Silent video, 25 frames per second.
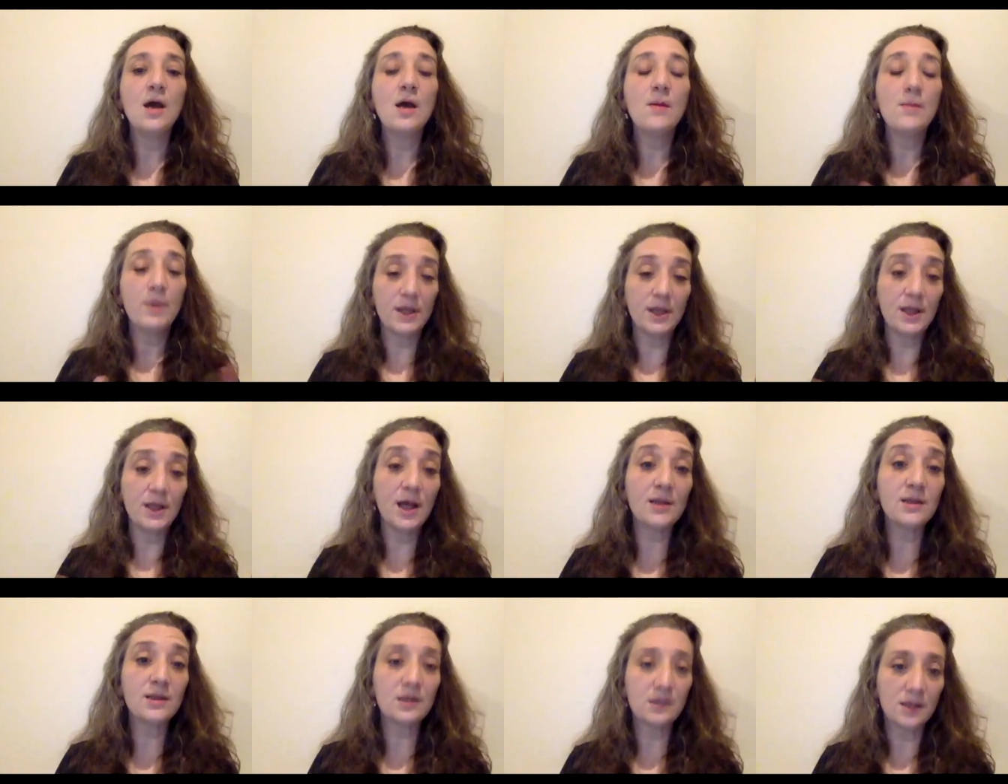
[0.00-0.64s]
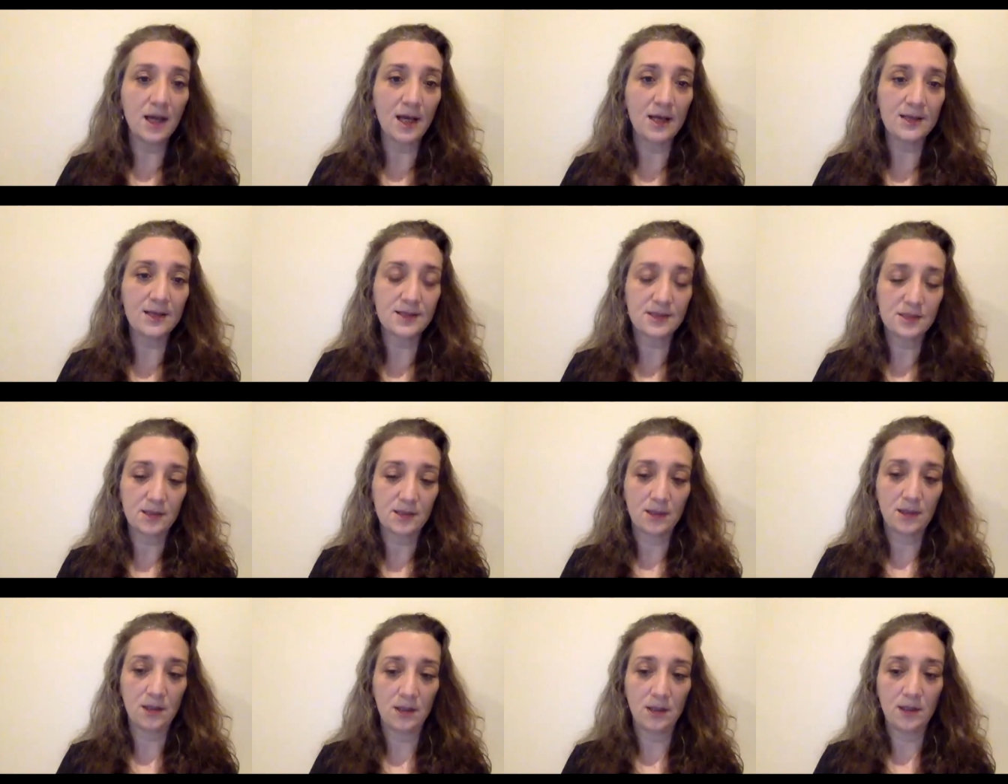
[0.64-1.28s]
But
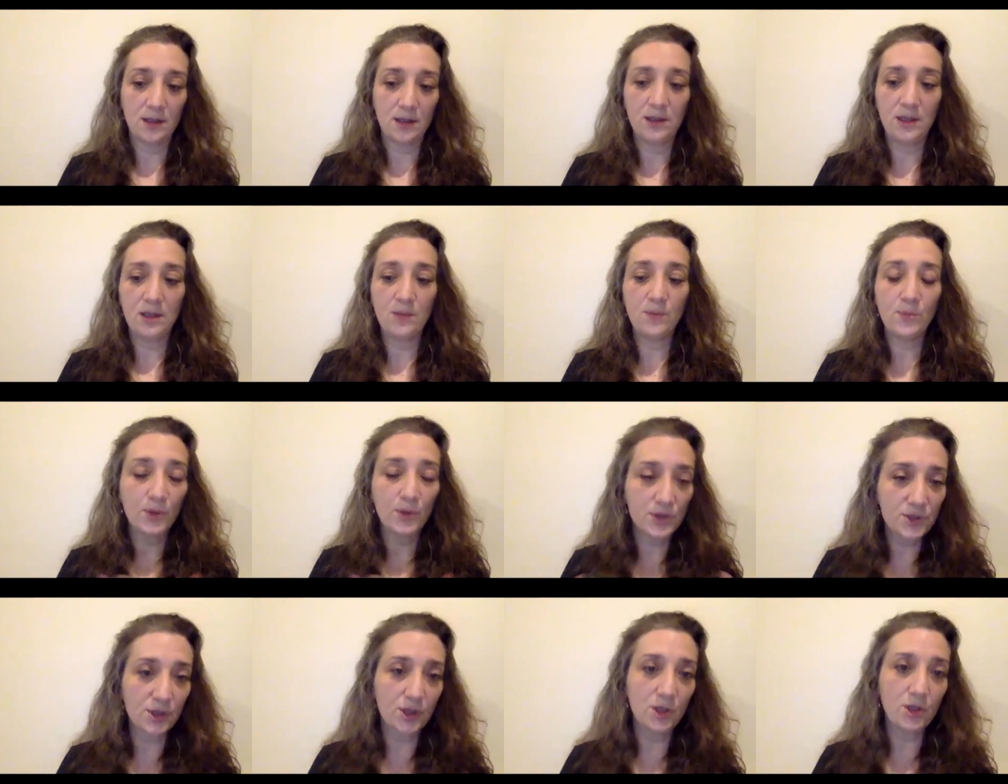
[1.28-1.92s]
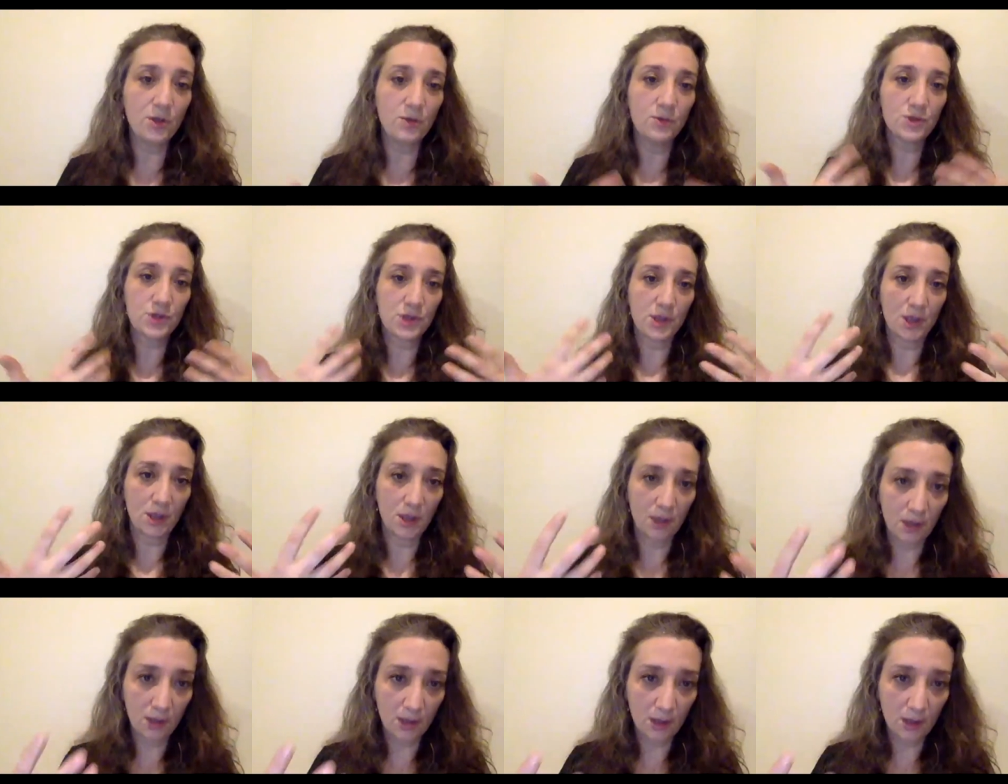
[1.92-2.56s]
nonetheless, uh, the
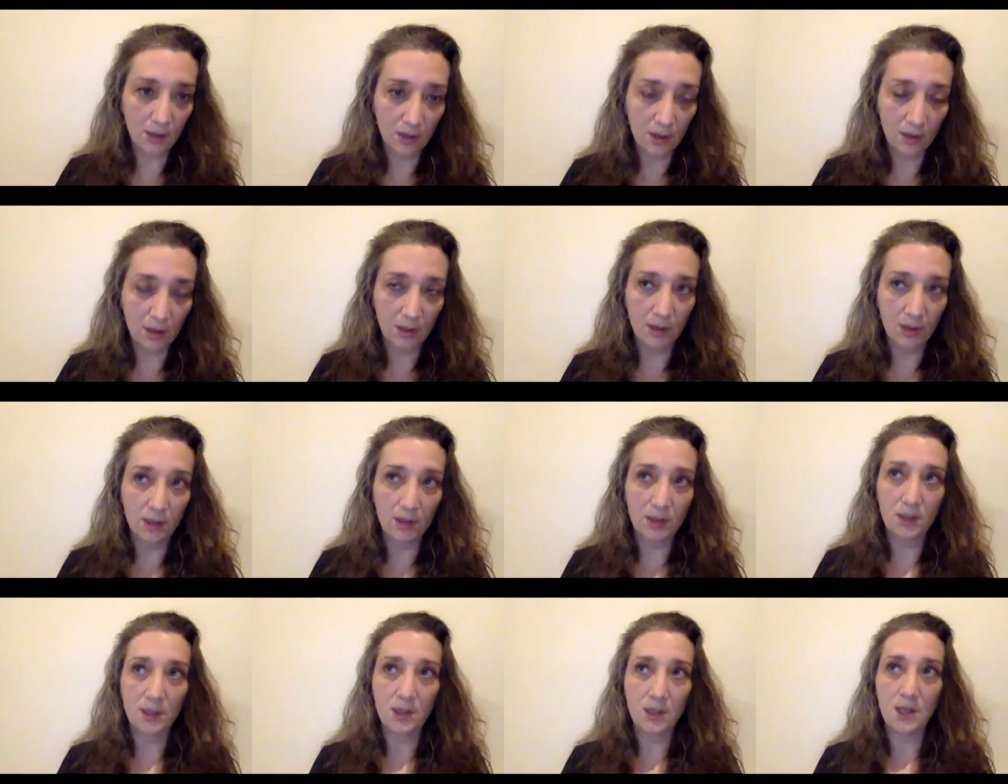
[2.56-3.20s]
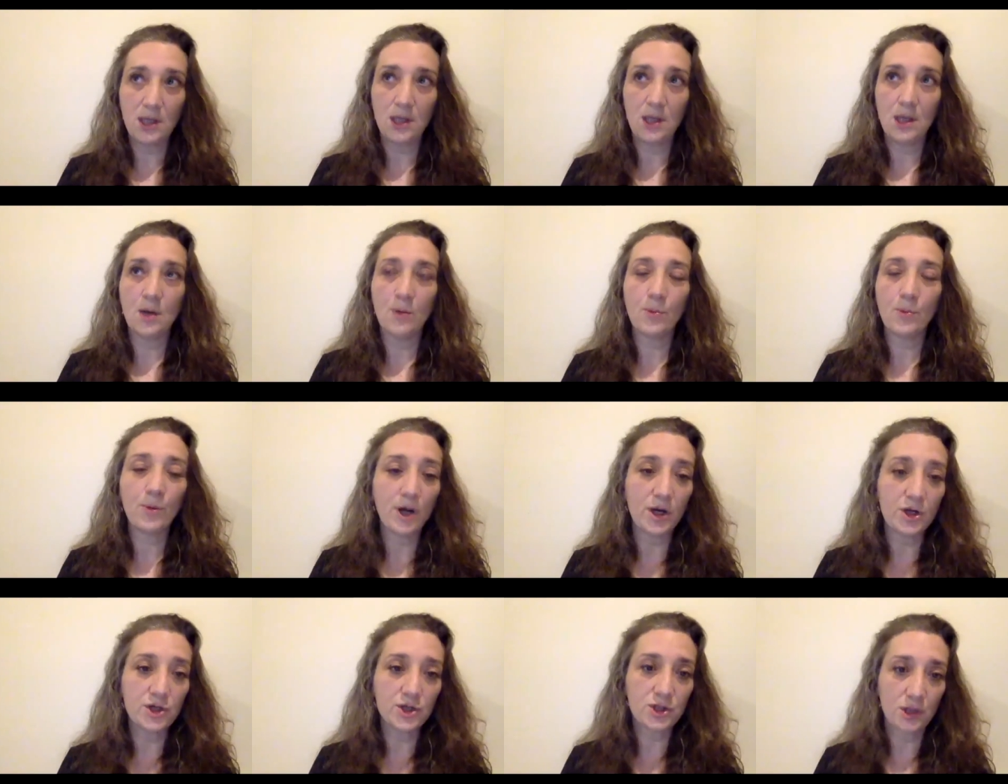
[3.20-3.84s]
persecution, the, the
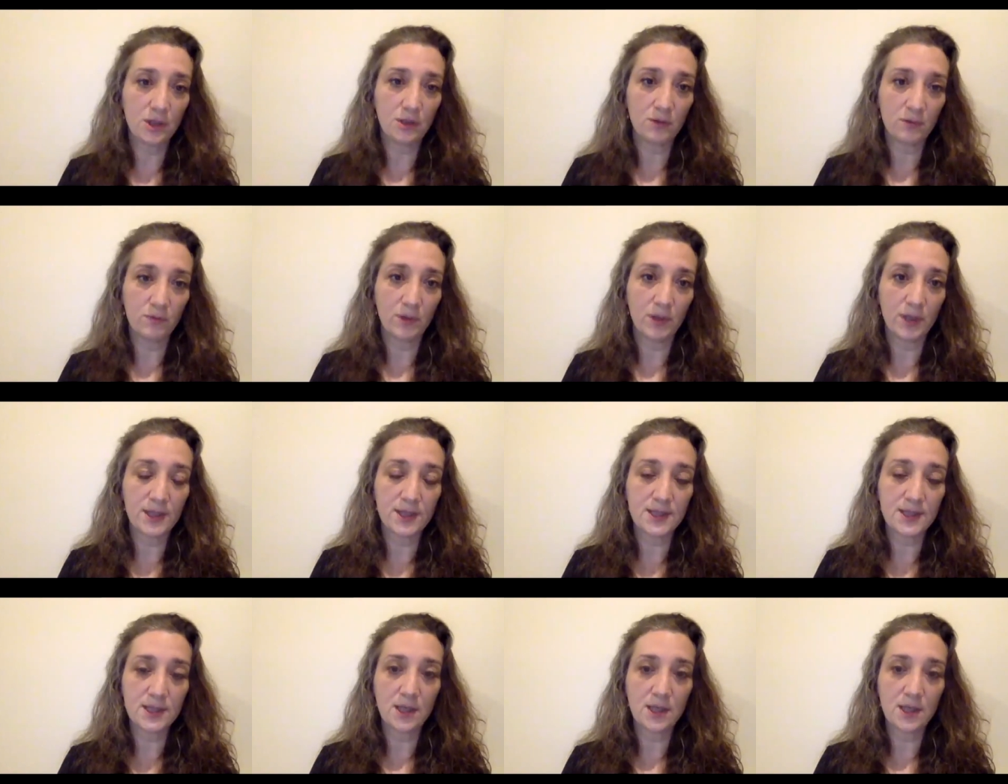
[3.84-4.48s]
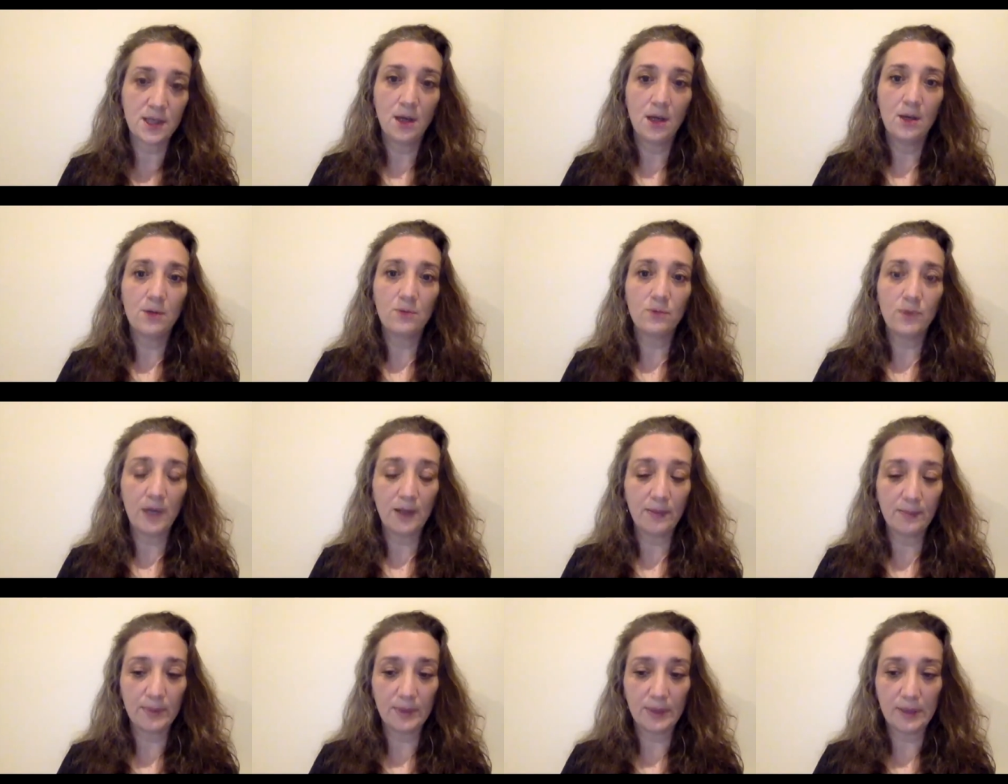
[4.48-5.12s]
oppression was
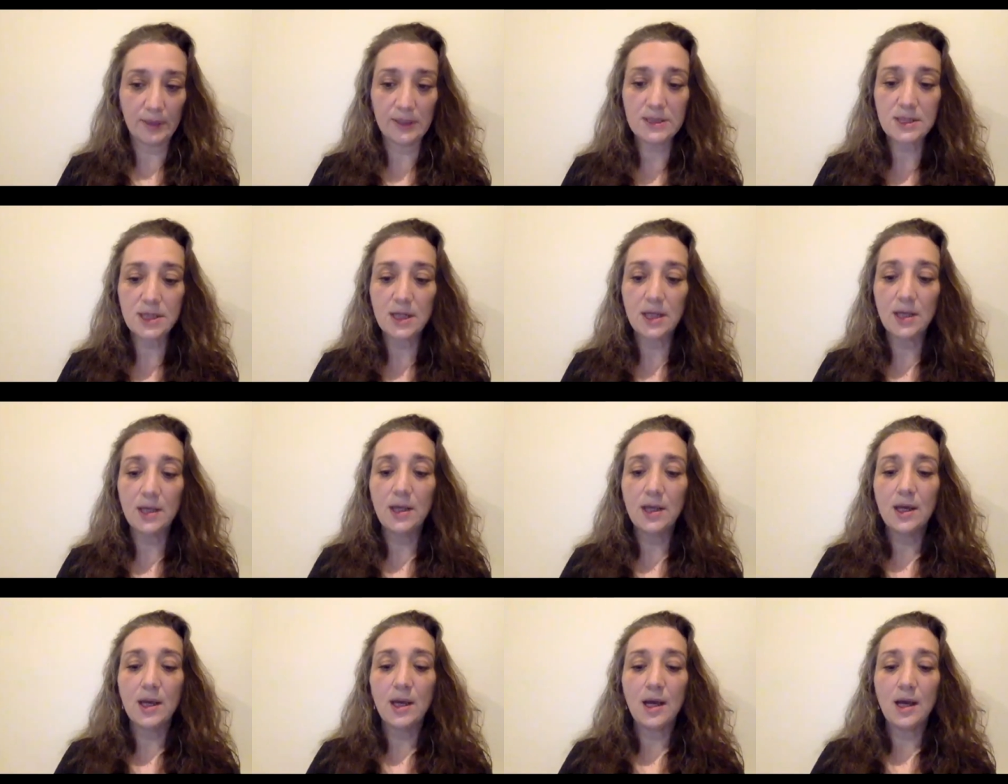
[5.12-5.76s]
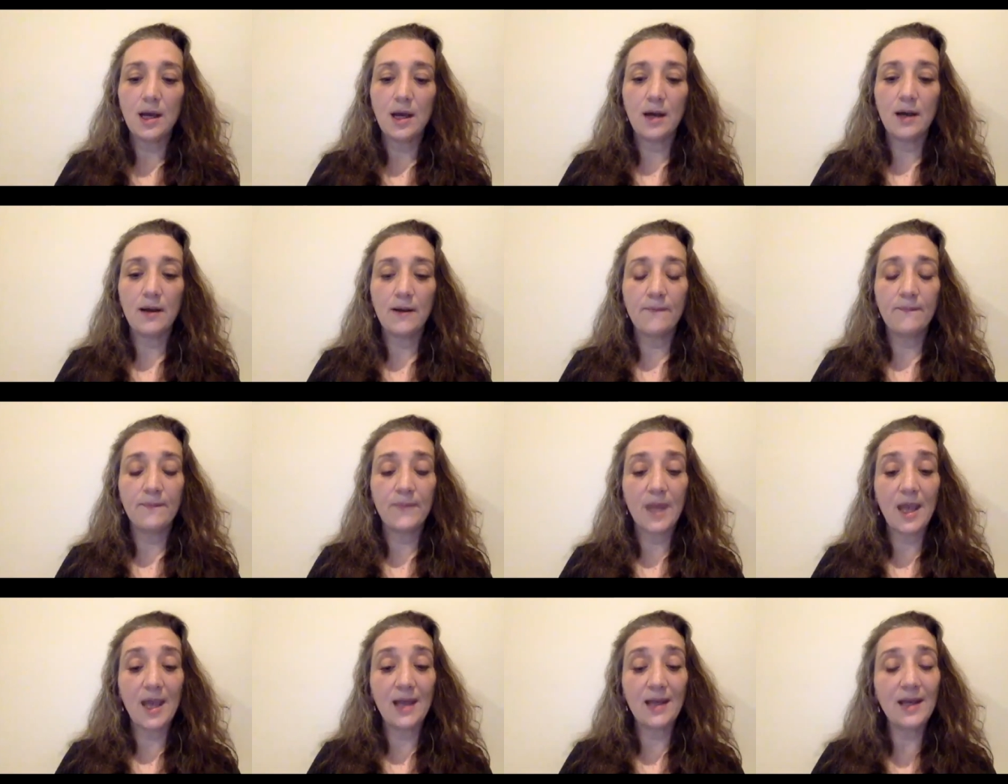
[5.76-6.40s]
rampant.
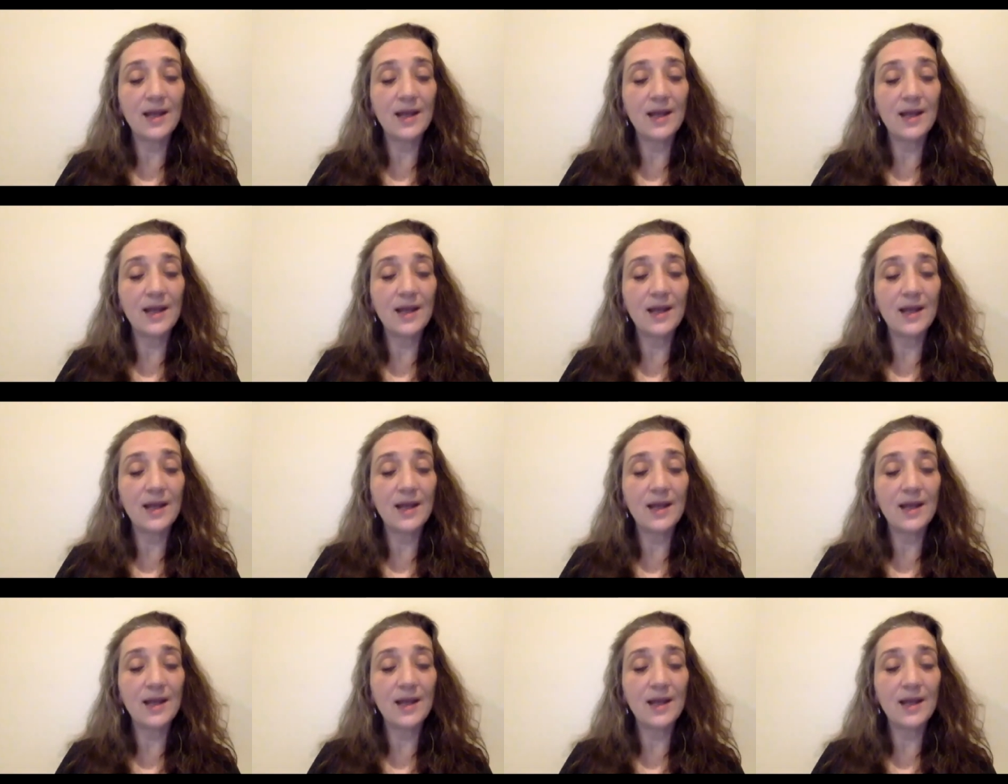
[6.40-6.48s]
Um, and